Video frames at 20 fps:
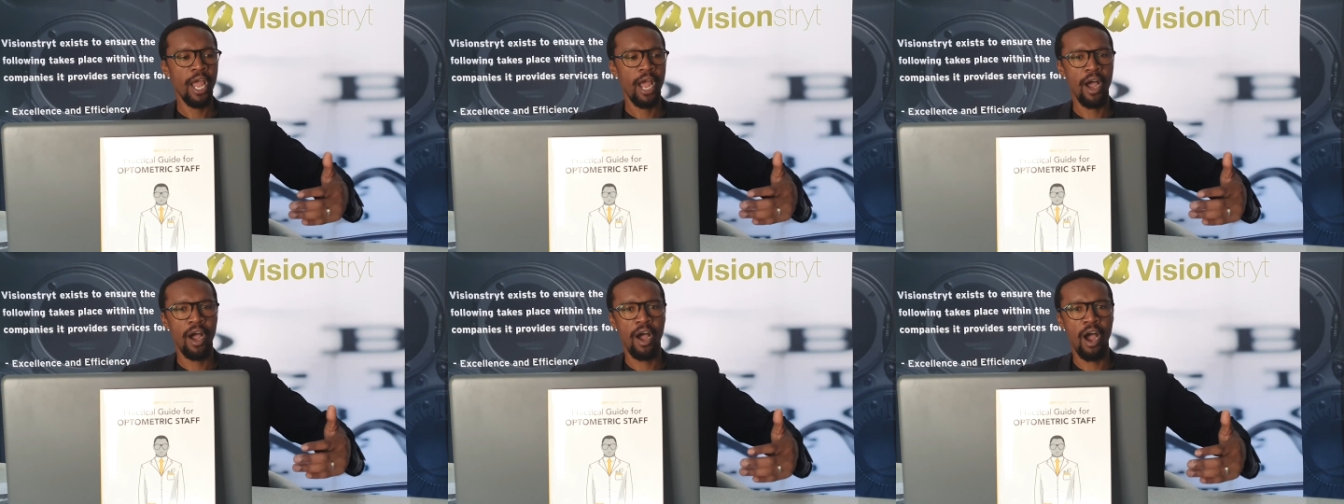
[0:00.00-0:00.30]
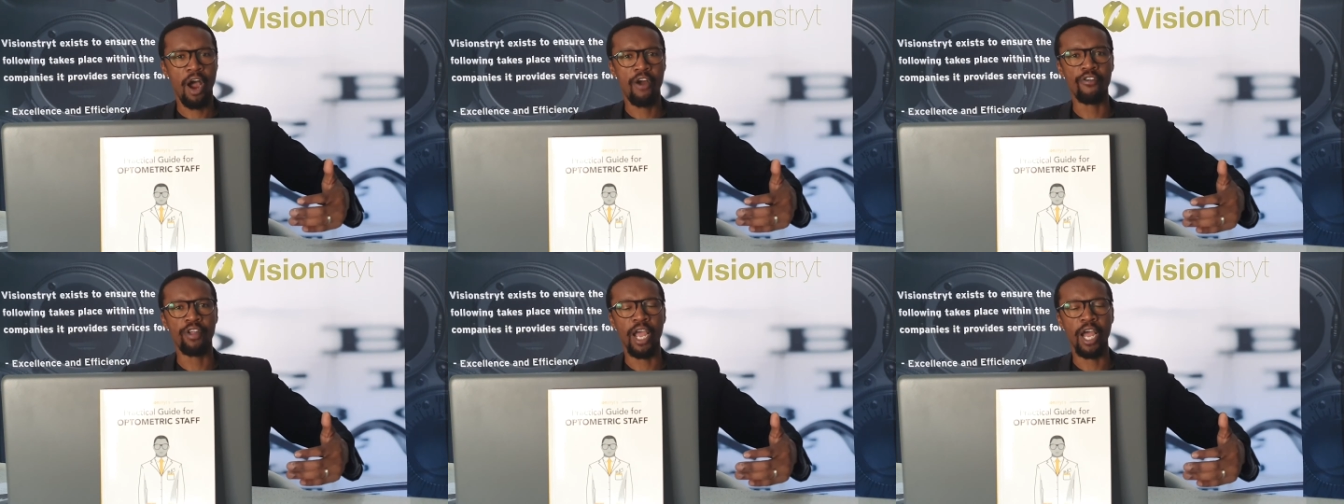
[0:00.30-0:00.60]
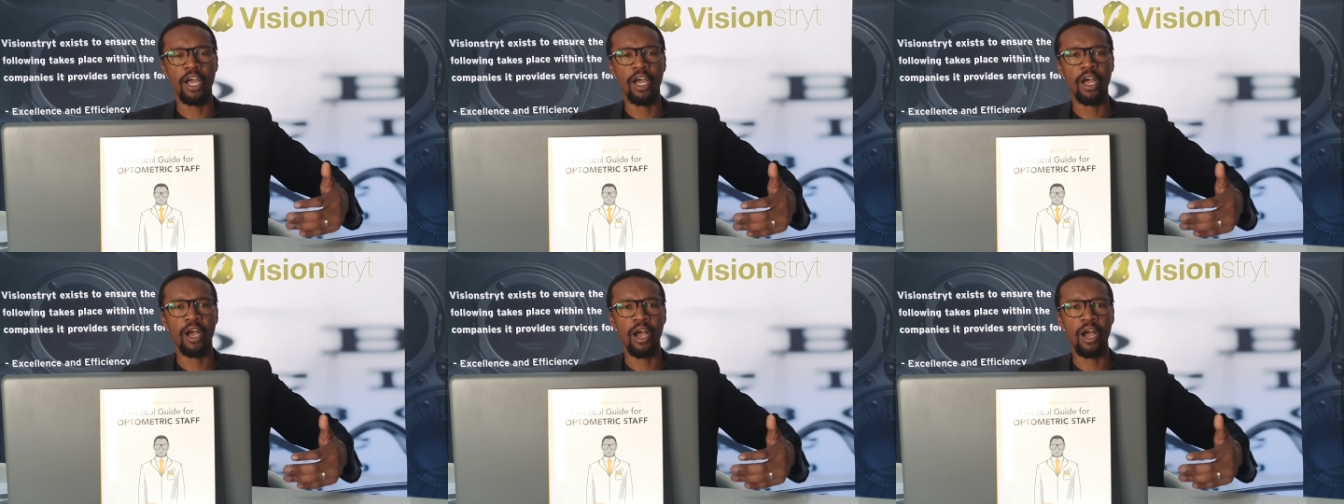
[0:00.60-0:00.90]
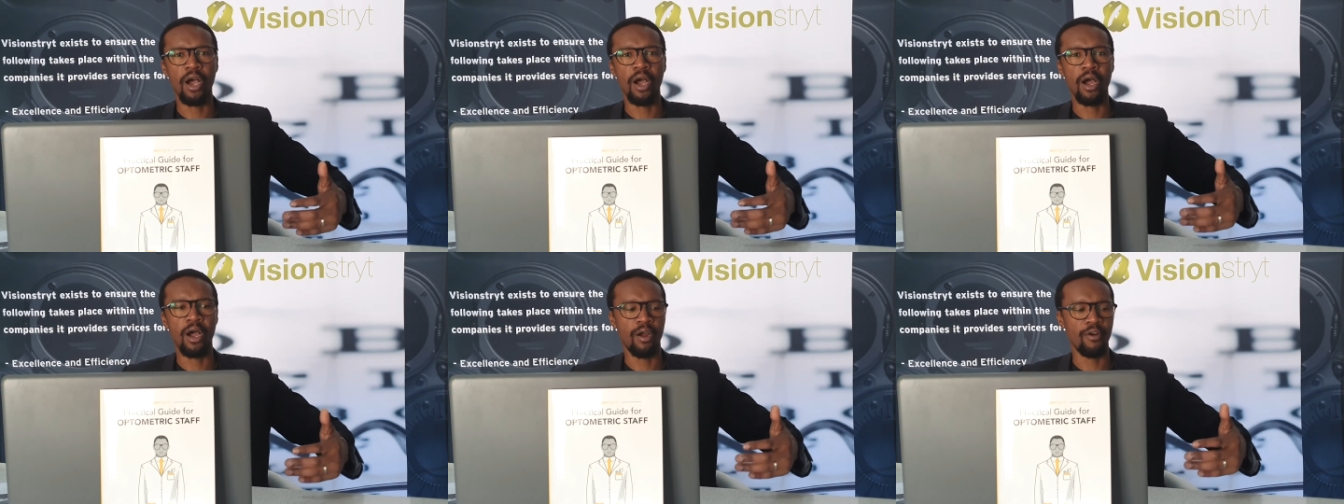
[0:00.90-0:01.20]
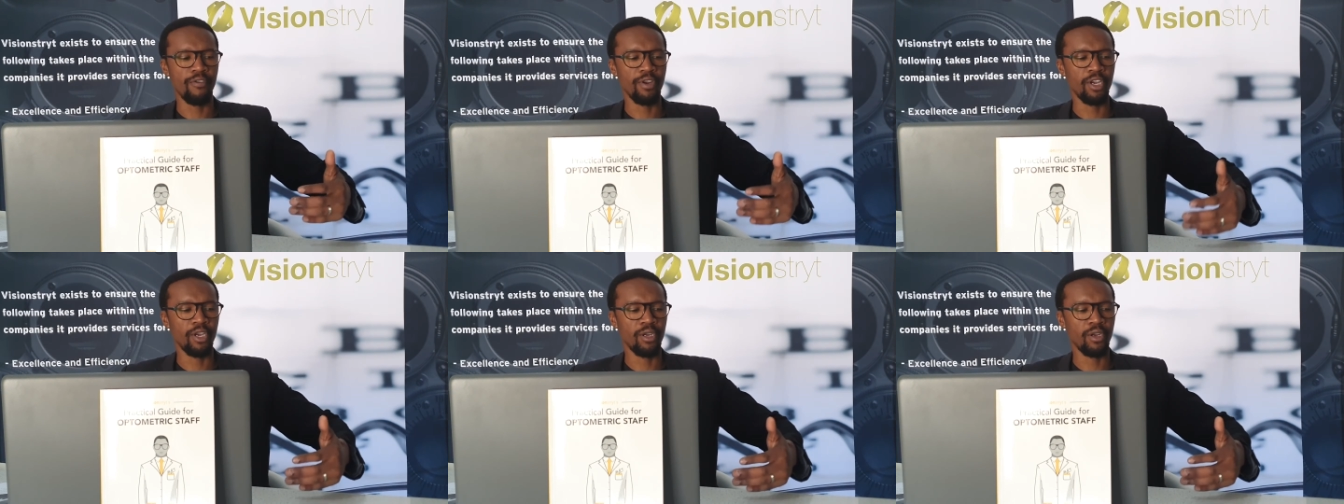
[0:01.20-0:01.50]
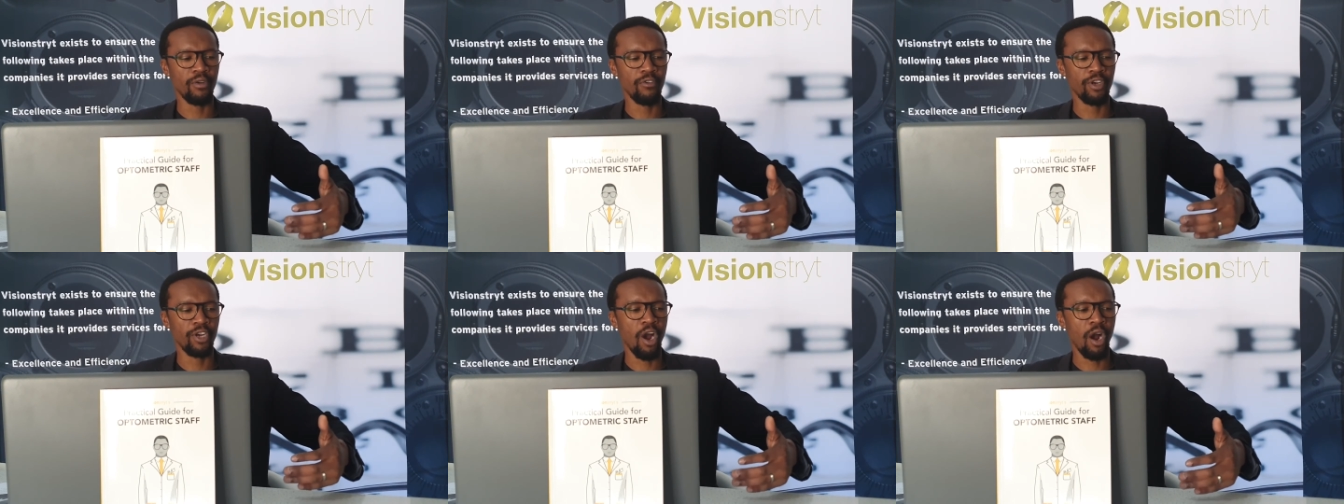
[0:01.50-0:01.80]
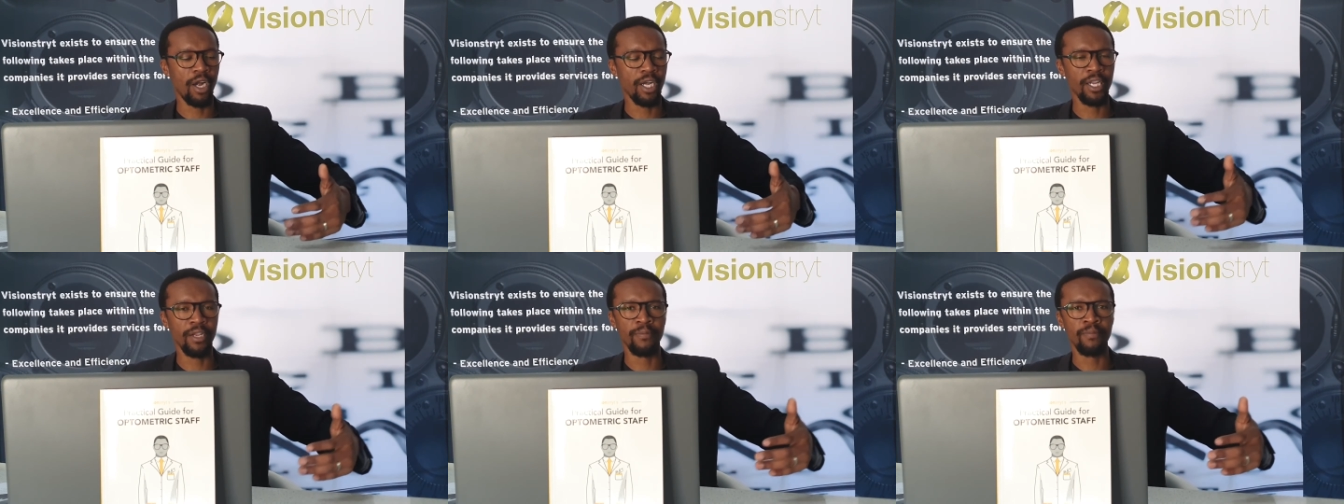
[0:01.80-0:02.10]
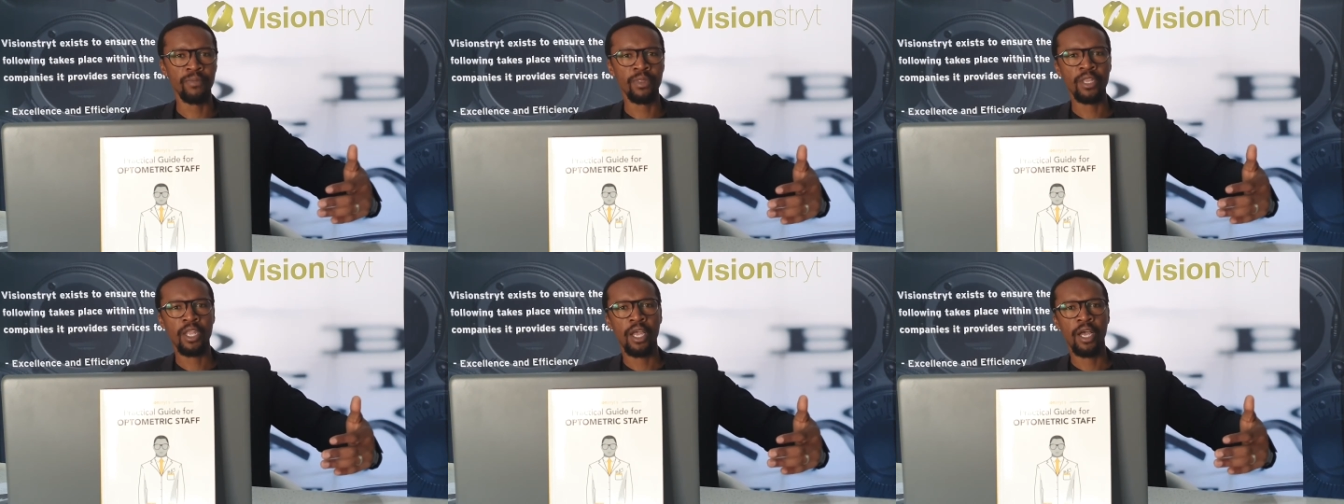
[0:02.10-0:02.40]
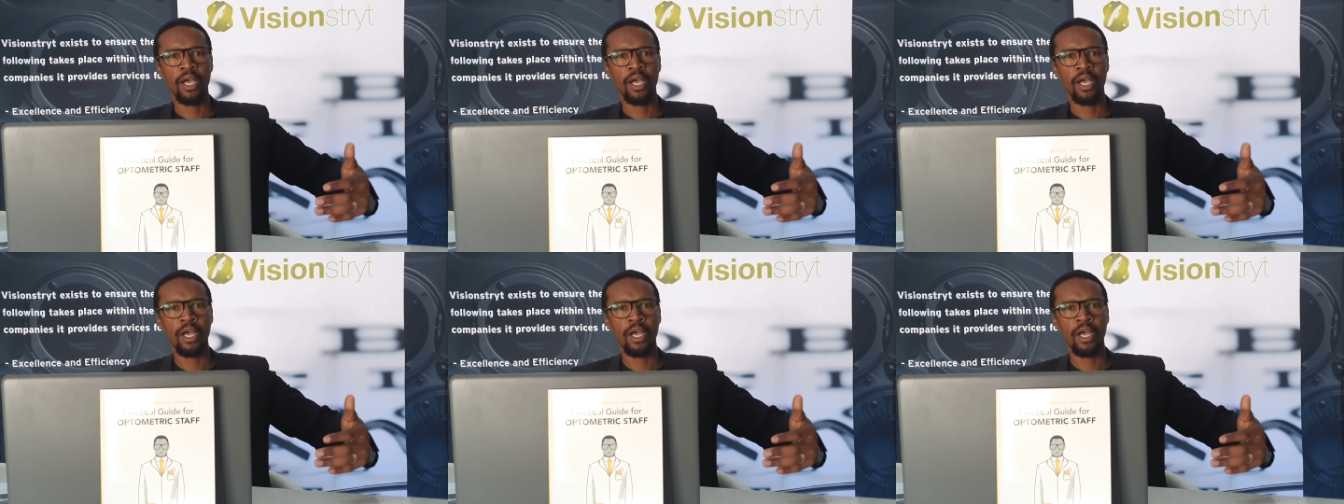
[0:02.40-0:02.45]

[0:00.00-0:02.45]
uh, uh, are, re- regarding